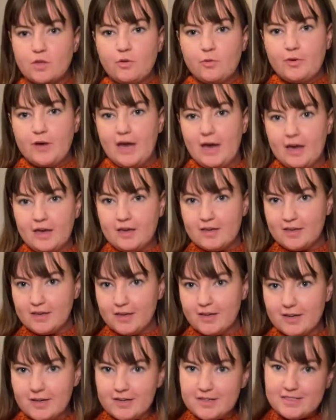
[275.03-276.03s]
Okay,
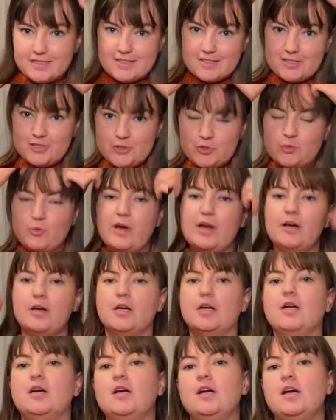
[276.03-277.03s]
here is the
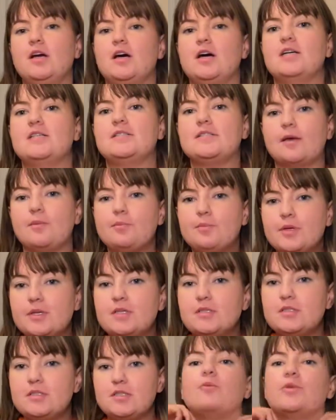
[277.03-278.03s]
sweater
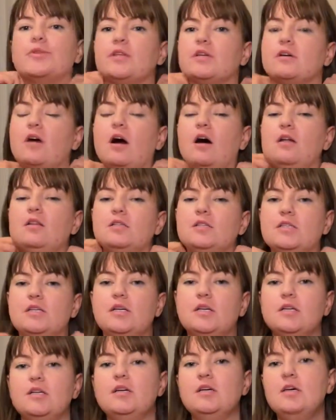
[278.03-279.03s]
assembled and with the collar
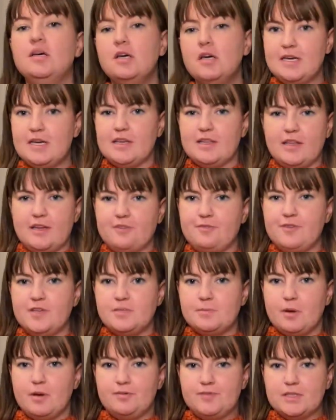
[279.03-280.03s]
done. It like fits
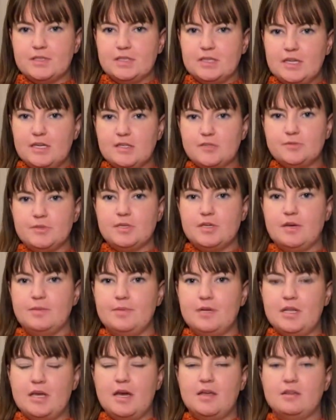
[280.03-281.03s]
perfectly. It's really
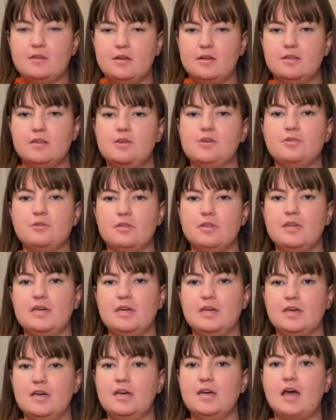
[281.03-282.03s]
coming together. The only
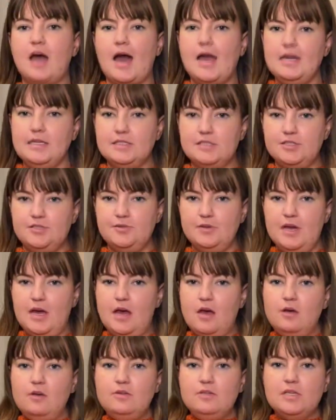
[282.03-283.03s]
thing I need to do
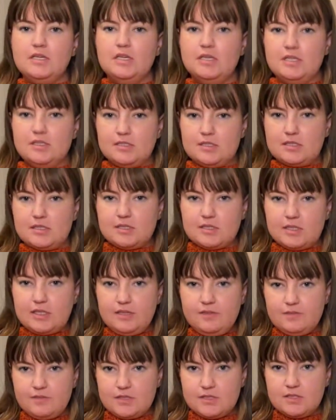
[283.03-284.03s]
now is the
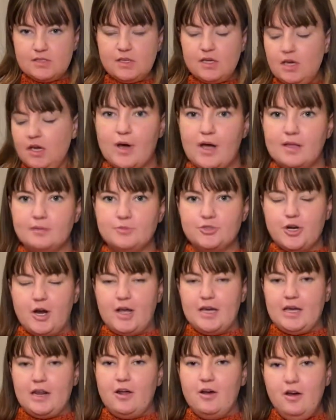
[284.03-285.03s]
sleeves. While I'm
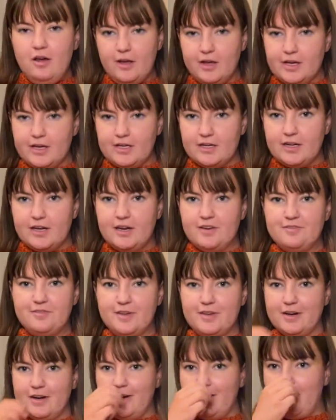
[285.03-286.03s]
trying it on, I
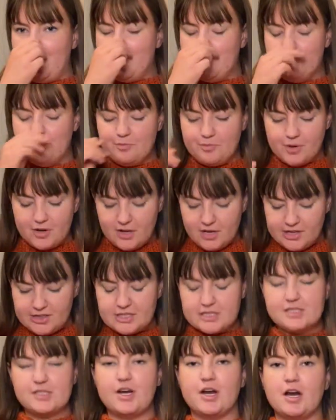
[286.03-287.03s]
figure I'll put on the
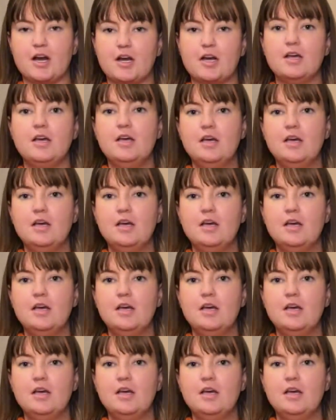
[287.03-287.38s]
skirt